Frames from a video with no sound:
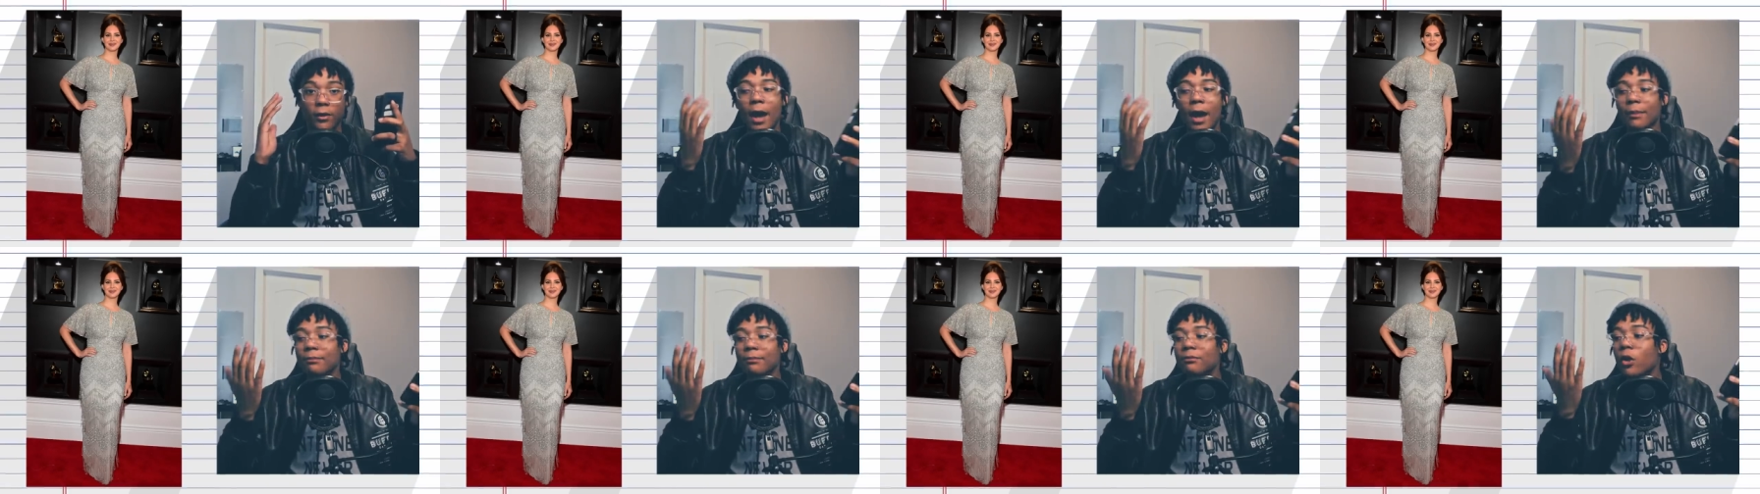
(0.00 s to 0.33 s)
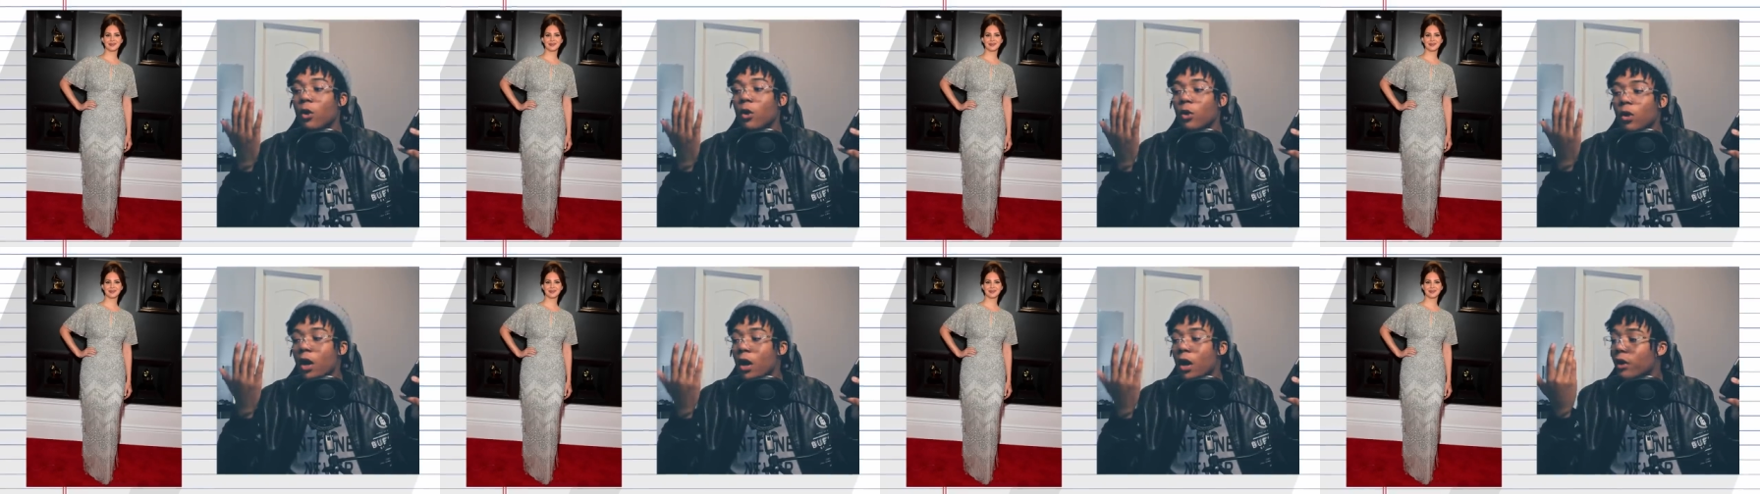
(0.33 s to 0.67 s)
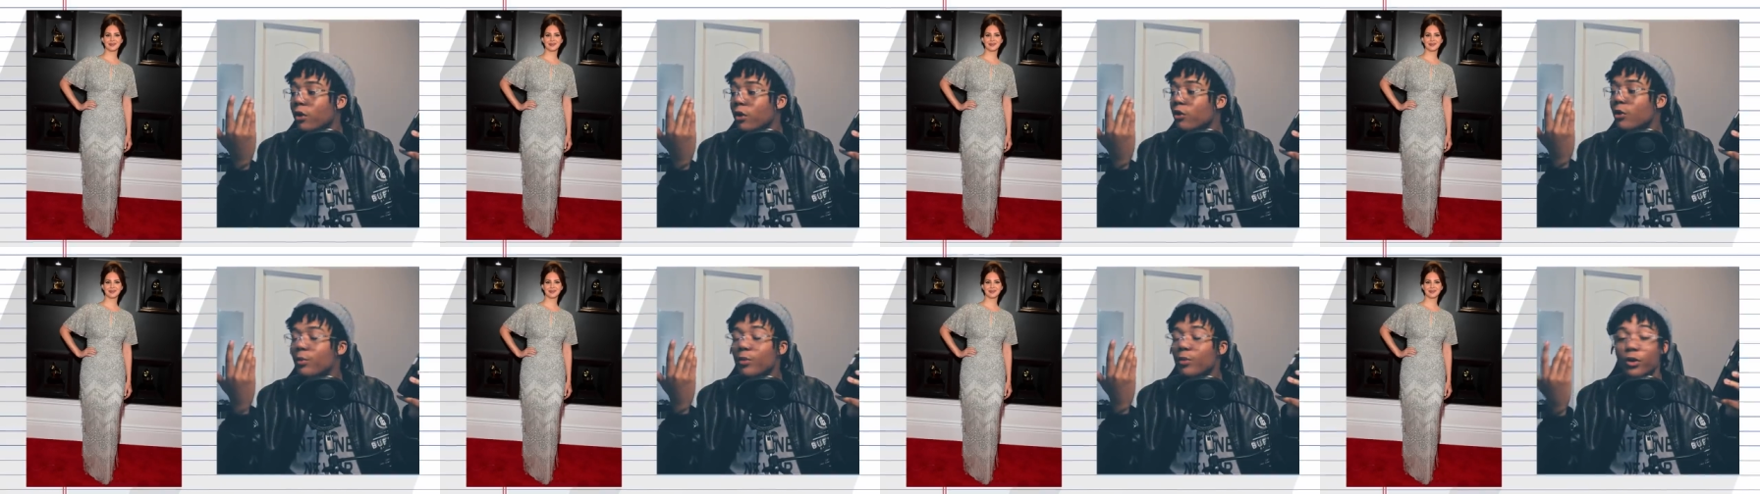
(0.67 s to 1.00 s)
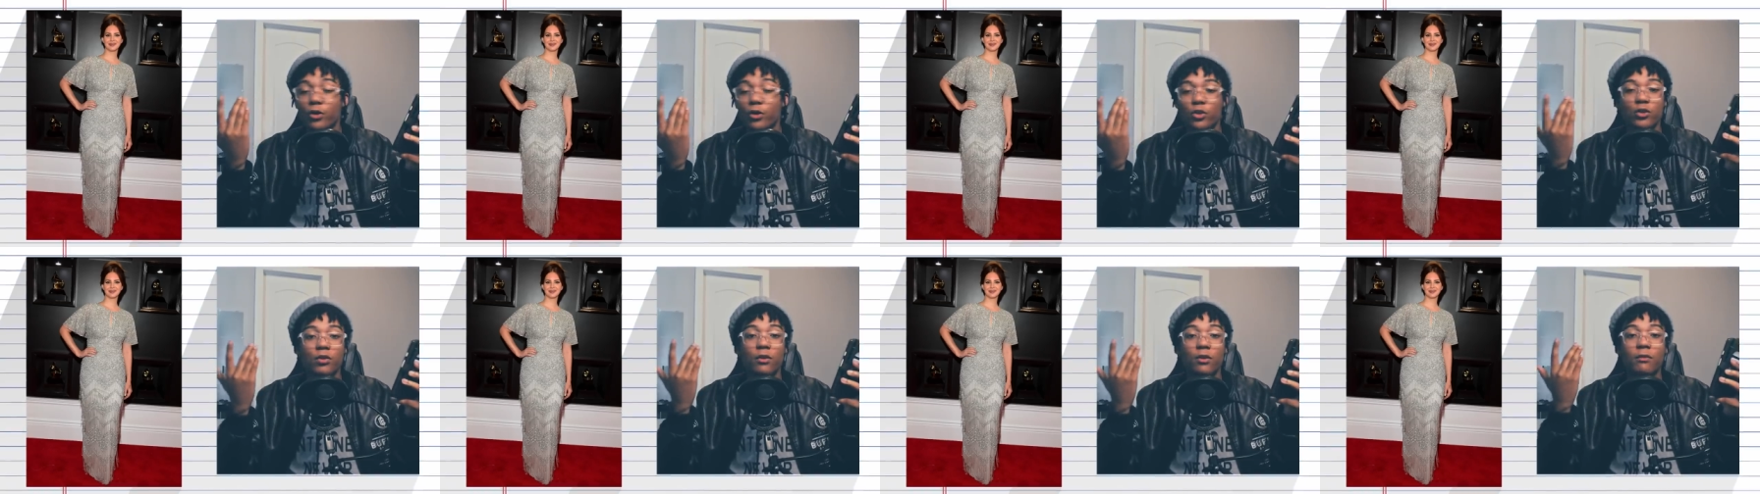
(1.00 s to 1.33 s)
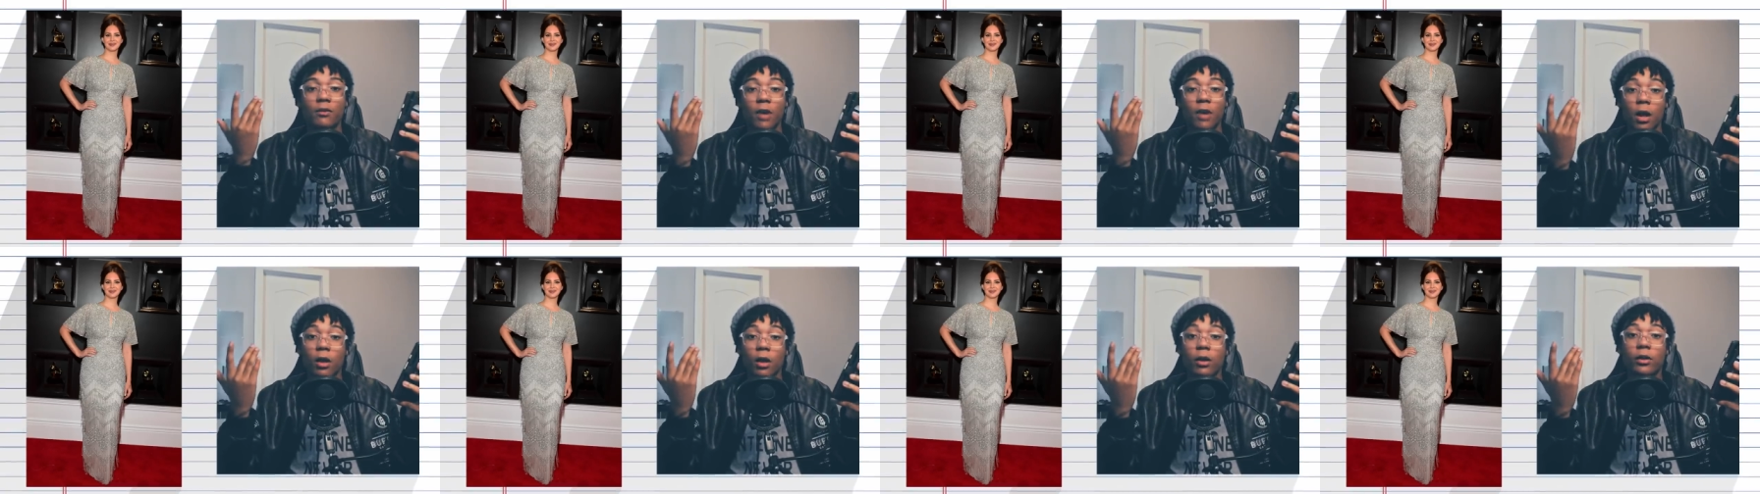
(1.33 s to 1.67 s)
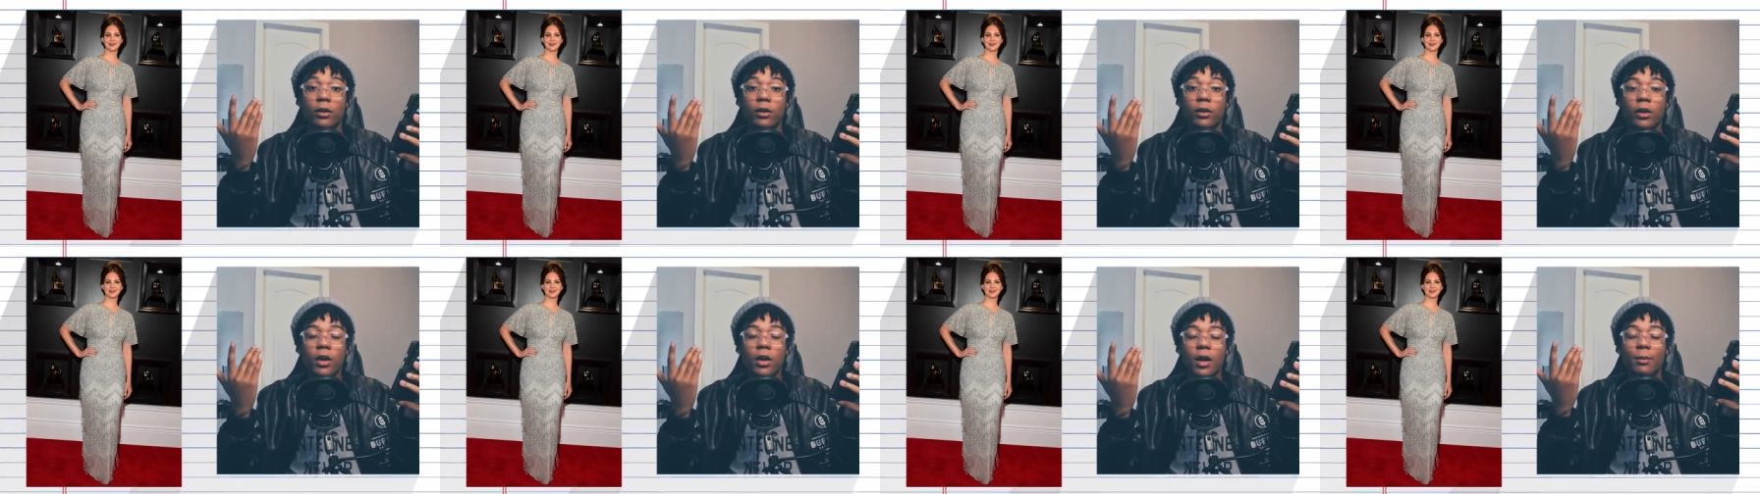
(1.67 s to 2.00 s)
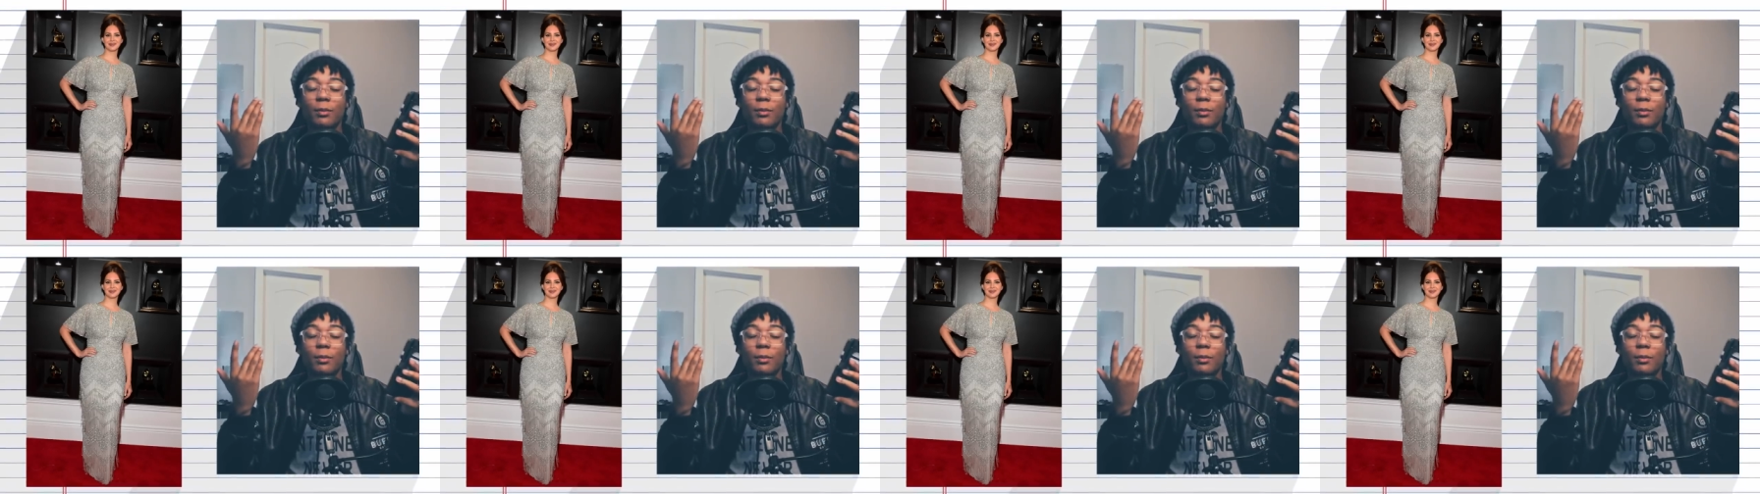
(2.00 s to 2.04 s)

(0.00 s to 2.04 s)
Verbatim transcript: I'm no longer a person of color